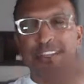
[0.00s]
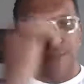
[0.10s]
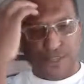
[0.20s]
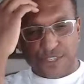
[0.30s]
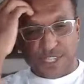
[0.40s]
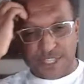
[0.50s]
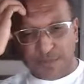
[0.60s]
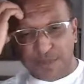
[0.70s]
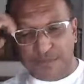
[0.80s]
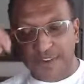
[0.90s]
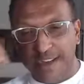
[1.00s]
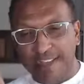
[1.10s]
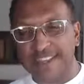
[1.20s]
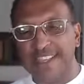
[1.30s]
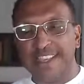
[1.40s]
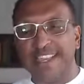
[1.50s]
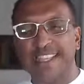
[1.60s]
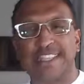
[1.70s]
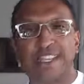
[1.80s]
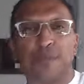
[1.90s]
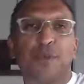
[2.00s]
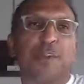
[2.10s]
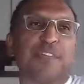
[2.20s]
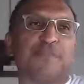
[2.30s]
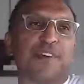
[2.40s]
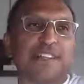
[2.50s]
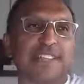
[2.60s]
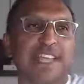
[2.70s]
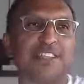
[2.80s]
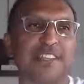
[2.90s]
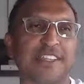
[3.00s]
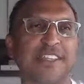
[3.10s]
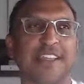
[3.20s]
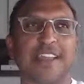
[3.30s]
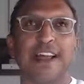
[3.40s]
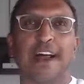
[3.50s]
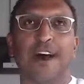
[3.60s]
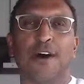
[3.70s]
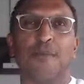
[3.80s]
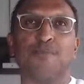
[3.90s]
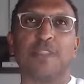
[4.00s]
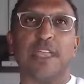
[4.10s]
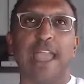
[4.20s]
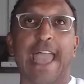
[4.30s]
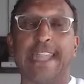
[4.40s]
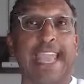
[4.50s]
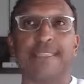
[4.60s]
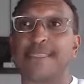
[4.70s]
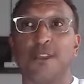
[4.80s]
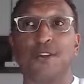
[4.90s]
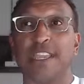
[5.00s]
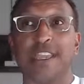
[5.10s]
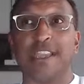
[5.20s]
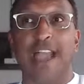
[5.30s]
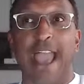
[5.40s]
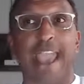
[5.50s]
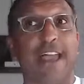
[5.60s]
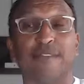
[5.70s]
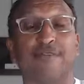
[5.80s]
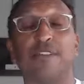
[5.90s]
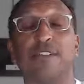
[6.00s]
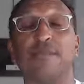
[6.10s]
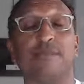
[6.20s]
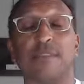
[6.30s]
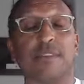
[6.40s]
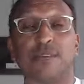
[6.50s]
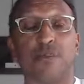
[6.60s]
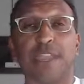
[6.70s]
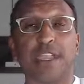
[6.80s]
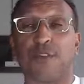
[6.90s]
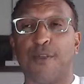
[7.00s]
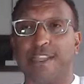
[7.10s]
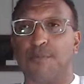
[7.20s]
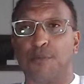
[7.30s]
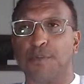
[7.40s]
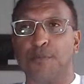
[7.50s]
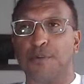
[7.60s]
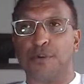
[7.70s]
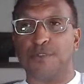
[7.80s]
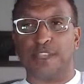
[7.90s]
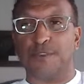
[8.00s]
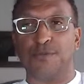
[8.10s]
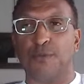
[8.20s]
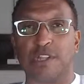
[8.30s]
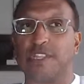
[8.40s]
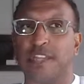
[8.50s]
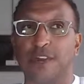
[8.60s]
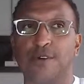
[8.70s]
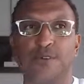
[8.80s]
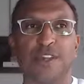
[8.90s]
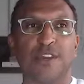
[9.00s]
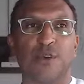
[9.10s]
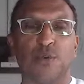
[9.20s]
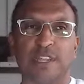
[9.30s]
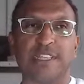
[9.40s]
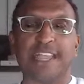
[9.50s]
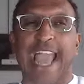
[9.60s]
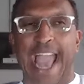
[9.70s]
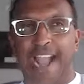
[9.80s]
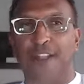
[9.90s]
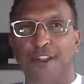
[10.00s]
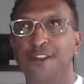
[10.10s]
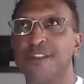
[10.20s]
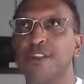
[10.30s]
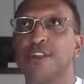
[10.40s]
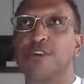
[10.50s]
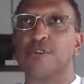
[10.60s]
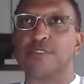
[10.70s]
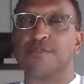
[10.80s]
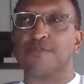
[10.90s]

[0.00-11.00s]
this should be fun. It's going to be a really fun session. At 8:30, I have 3 incredible people that you want to know. One is a hacker who's a